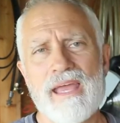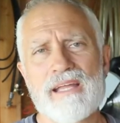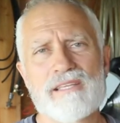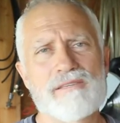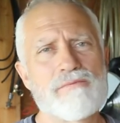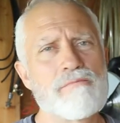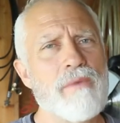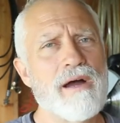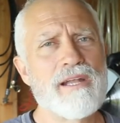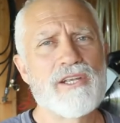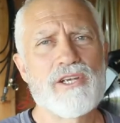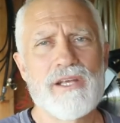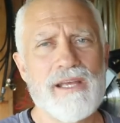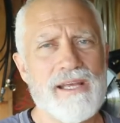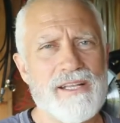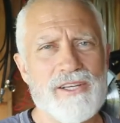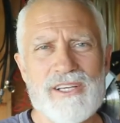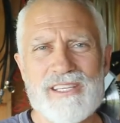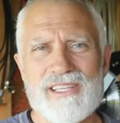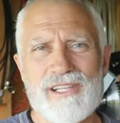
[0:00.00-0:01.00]
It
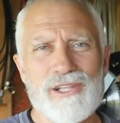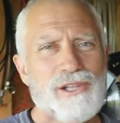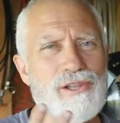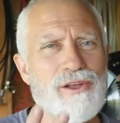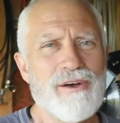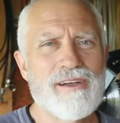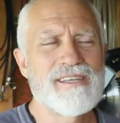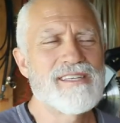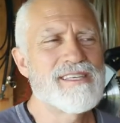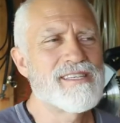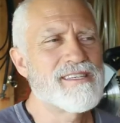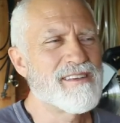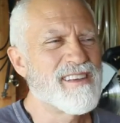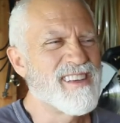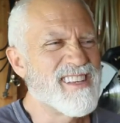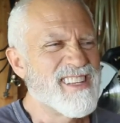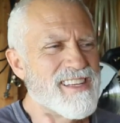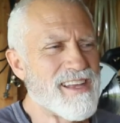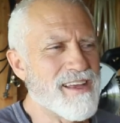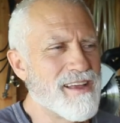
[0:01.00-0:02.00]
just looks
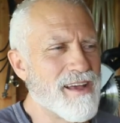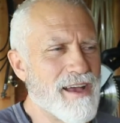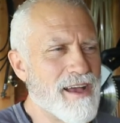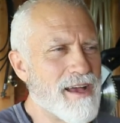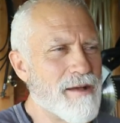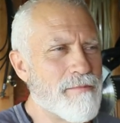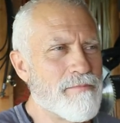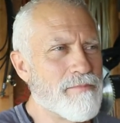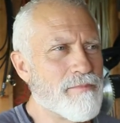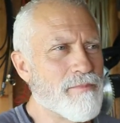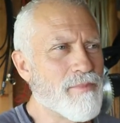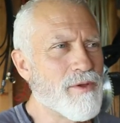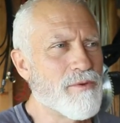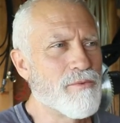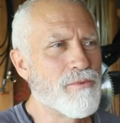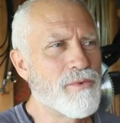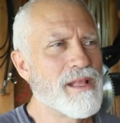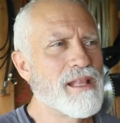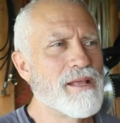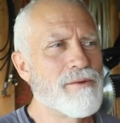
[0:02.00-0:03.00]

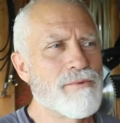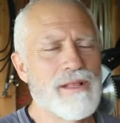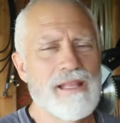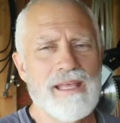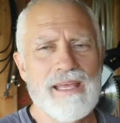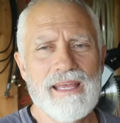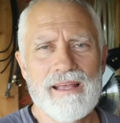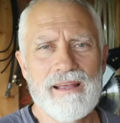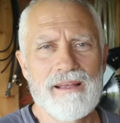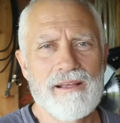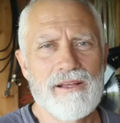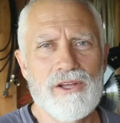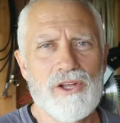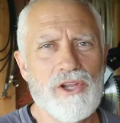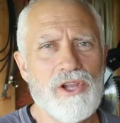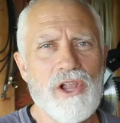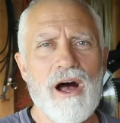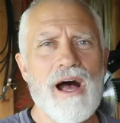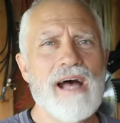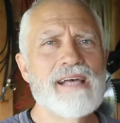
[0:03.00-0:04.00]
really, really
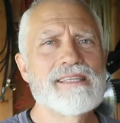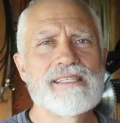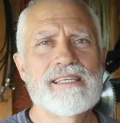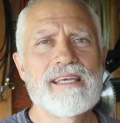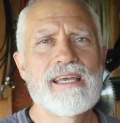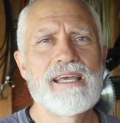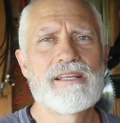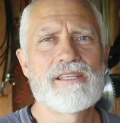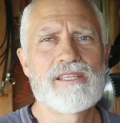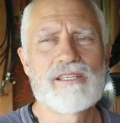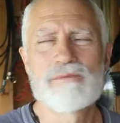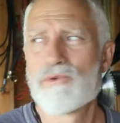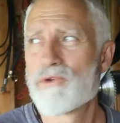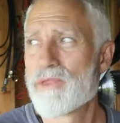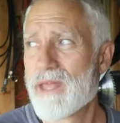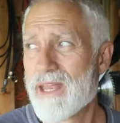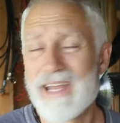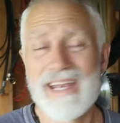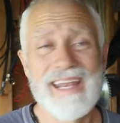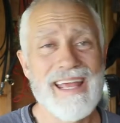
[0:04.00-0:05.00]
glossy and
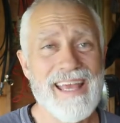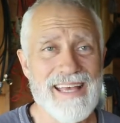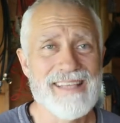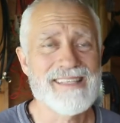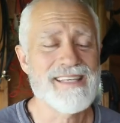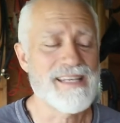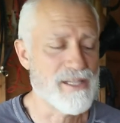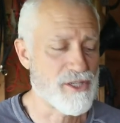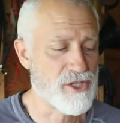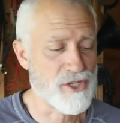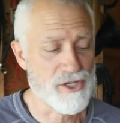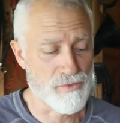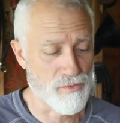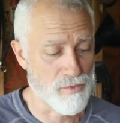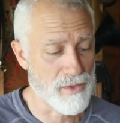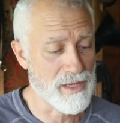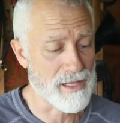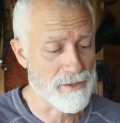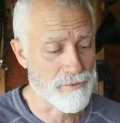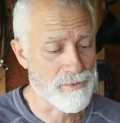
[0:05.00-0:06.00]
smooth, and it is, and it's just
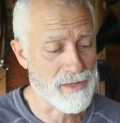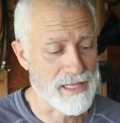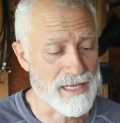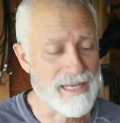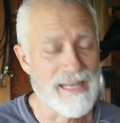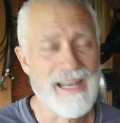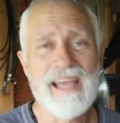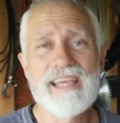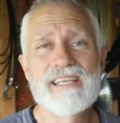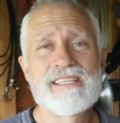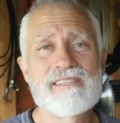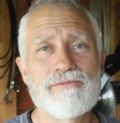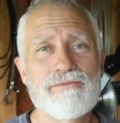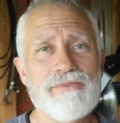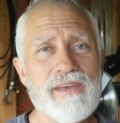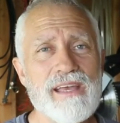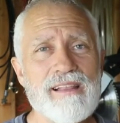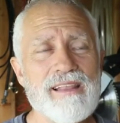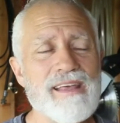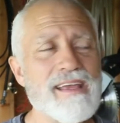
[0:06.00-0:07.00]
really, really nice
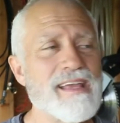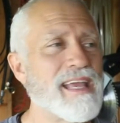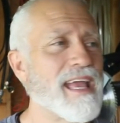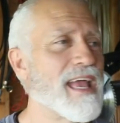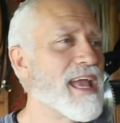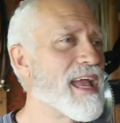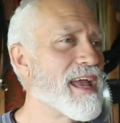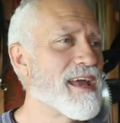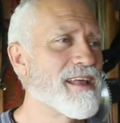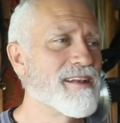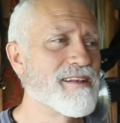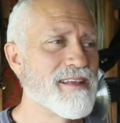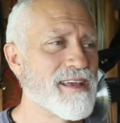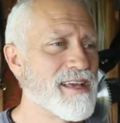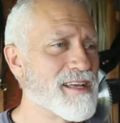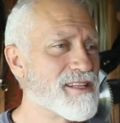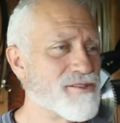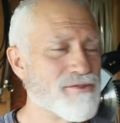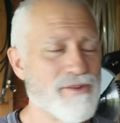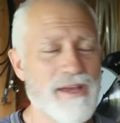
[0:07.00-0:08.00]
feeling, and
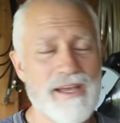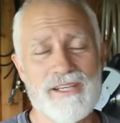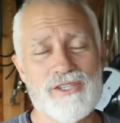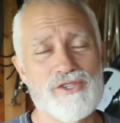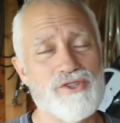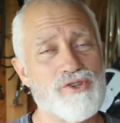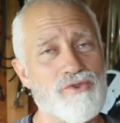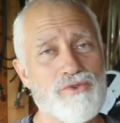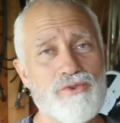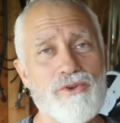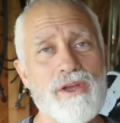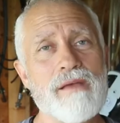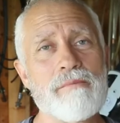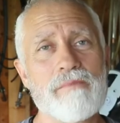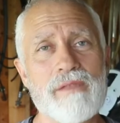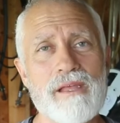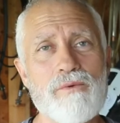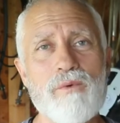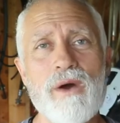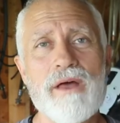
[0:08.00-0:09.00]
it's
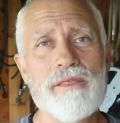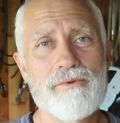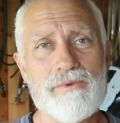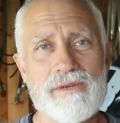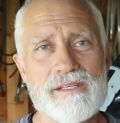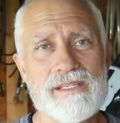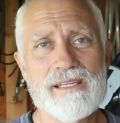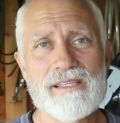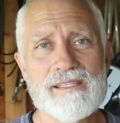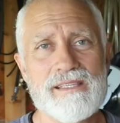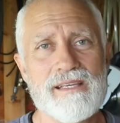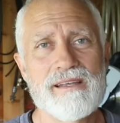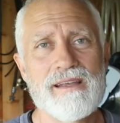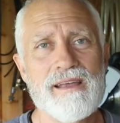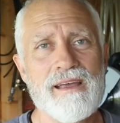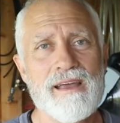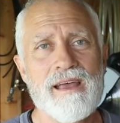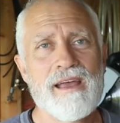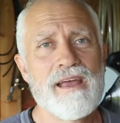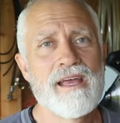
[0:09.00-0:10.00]
extremely weather
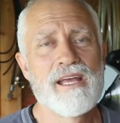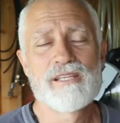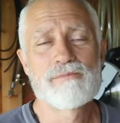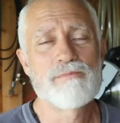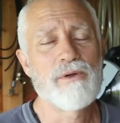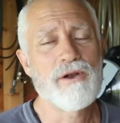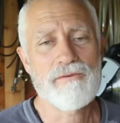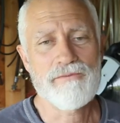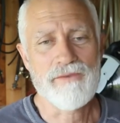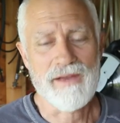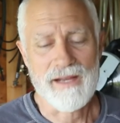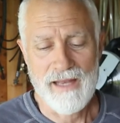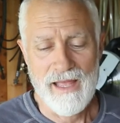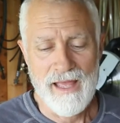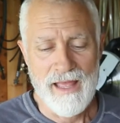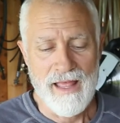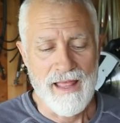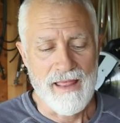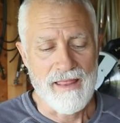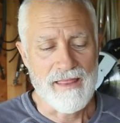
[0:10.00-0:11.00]
resistant. It's perfect.
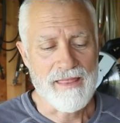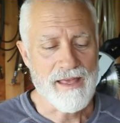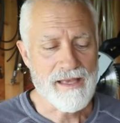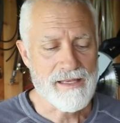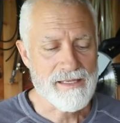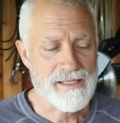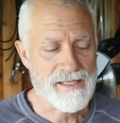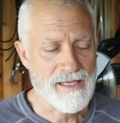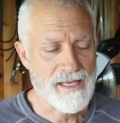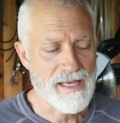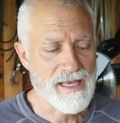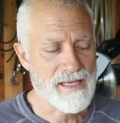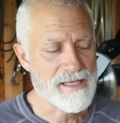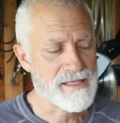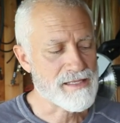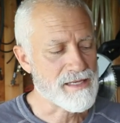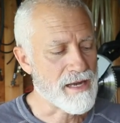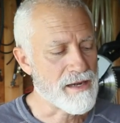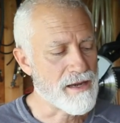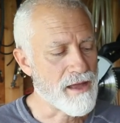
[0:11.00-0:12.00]
This
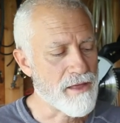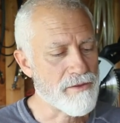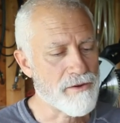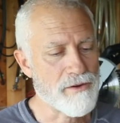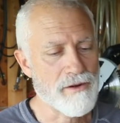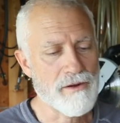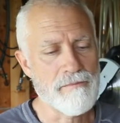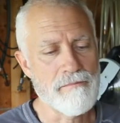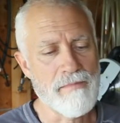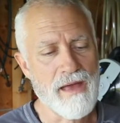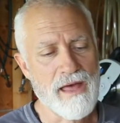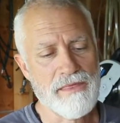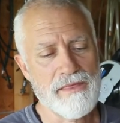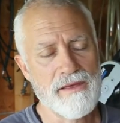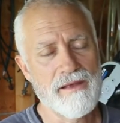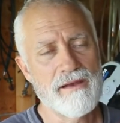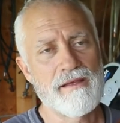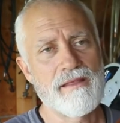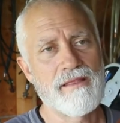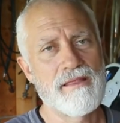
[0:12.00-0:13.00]
is another
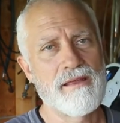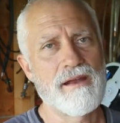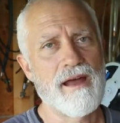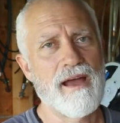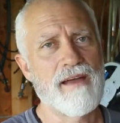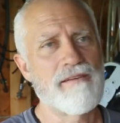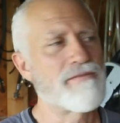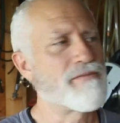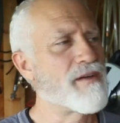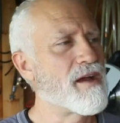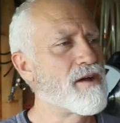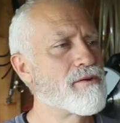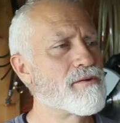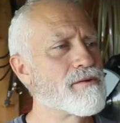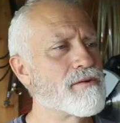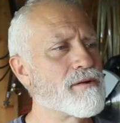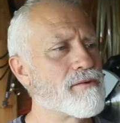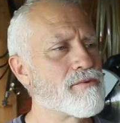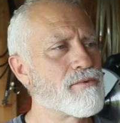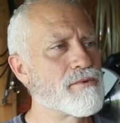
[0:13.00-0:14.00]
method that I
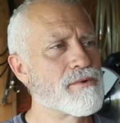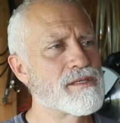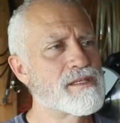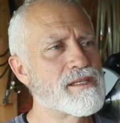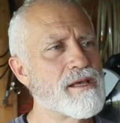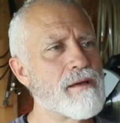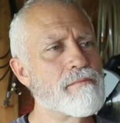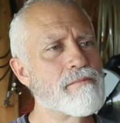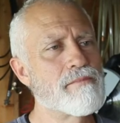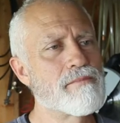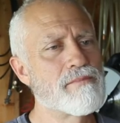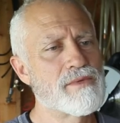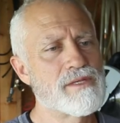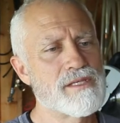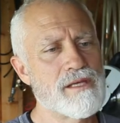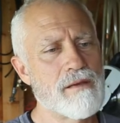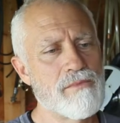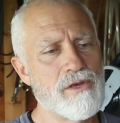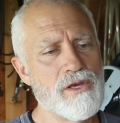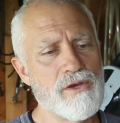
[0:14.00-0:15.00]
found some
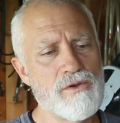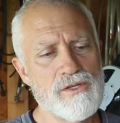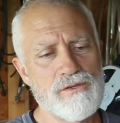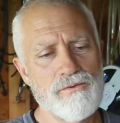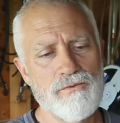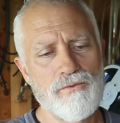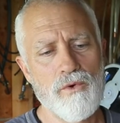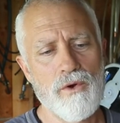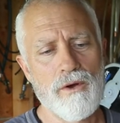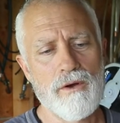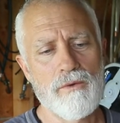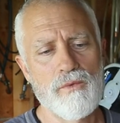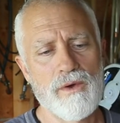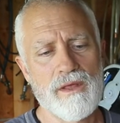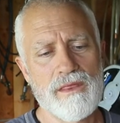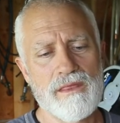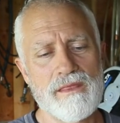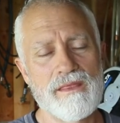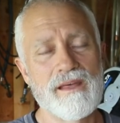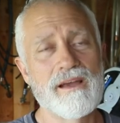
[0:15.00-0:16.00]
use for
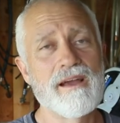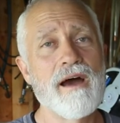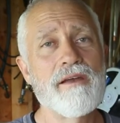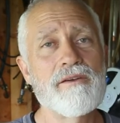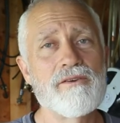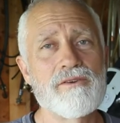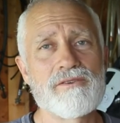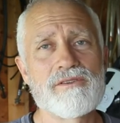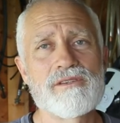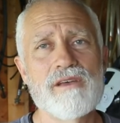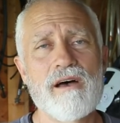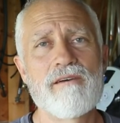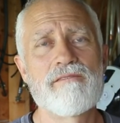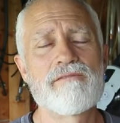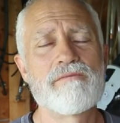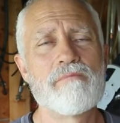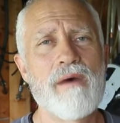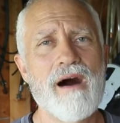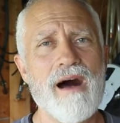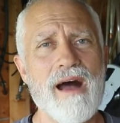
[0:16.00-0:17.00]
with the gunnels
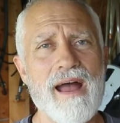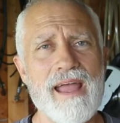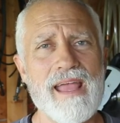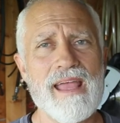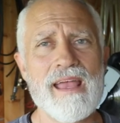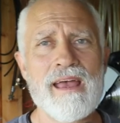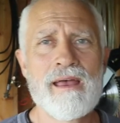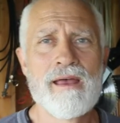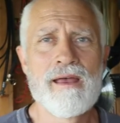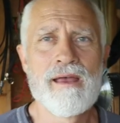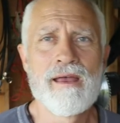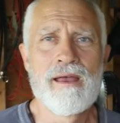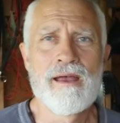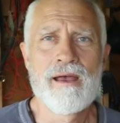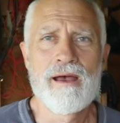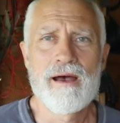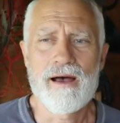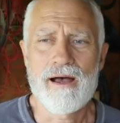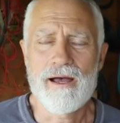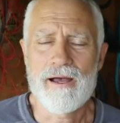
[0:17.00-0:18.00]
of my
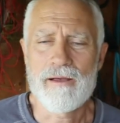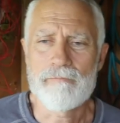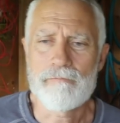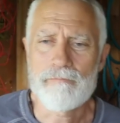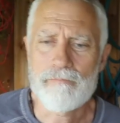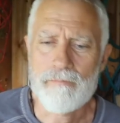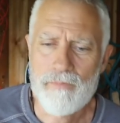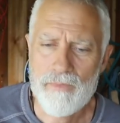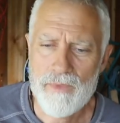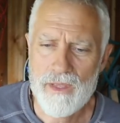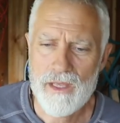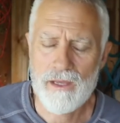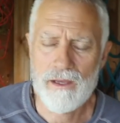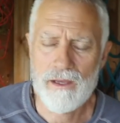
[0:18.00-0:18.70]
the